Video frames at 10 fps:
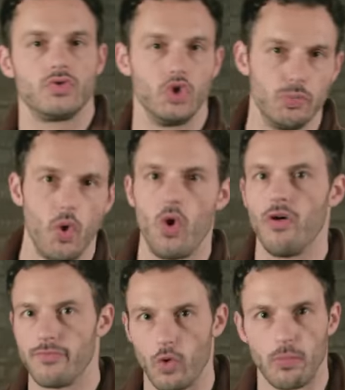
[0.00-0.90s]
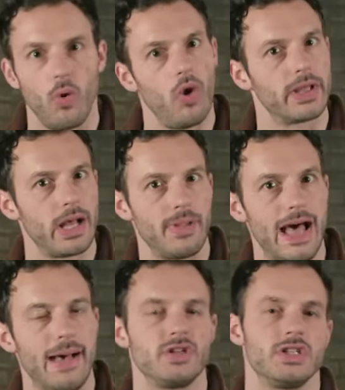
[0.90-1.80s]
two pole, four pole, a couple
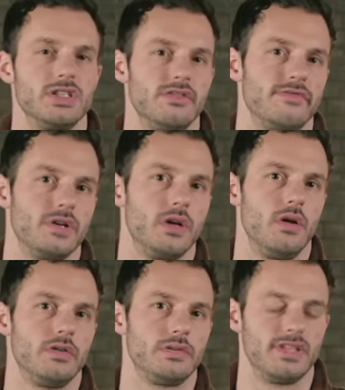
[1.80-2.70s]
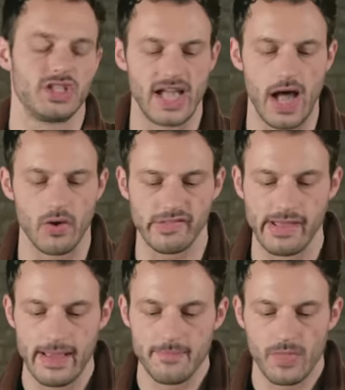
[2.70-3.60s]
options, different ultimate
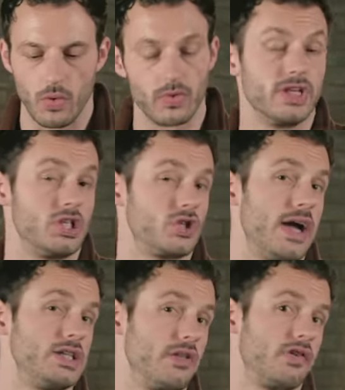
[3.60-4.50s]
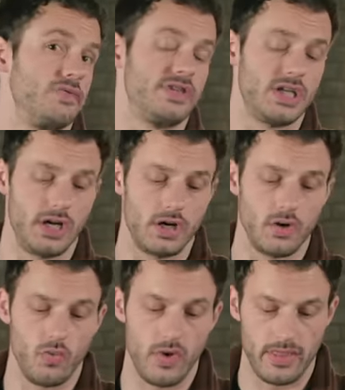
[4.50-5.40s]
sounds. We're really just scratching the surface
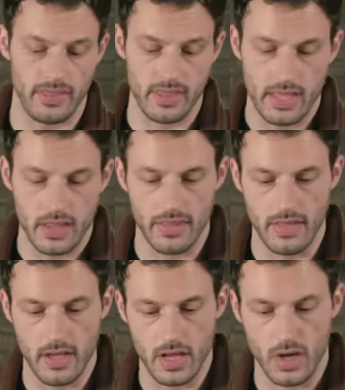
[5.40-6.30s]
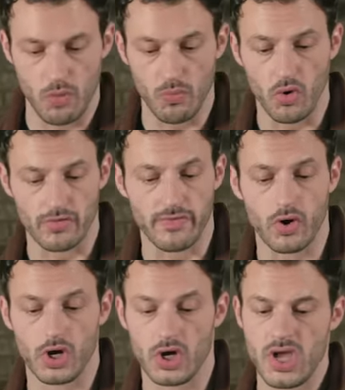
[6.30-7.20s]
here with the
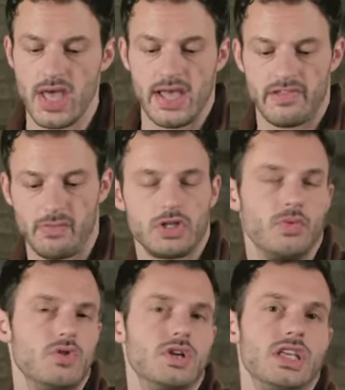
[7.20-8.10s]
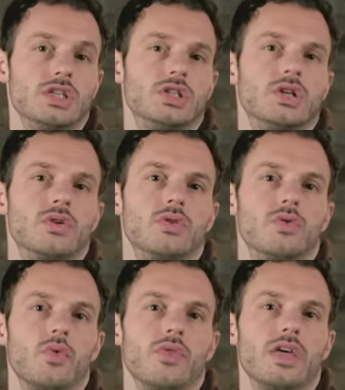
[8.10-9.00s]
Moogerfooger, especially when you get
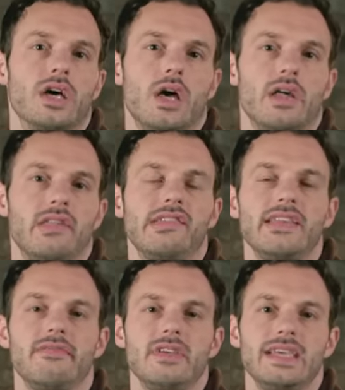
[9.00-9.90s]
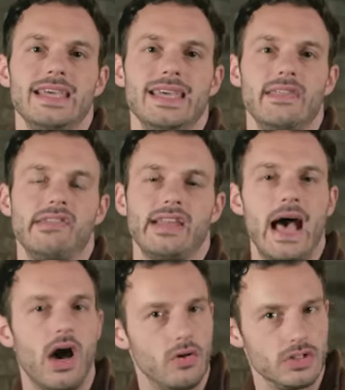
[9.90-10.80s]
into the CV ins and
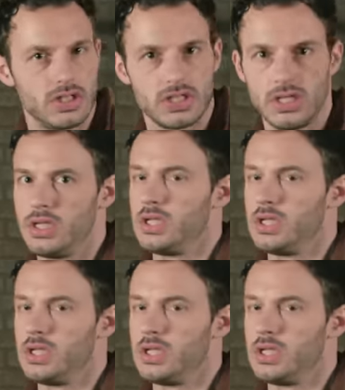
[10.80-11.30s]
outs,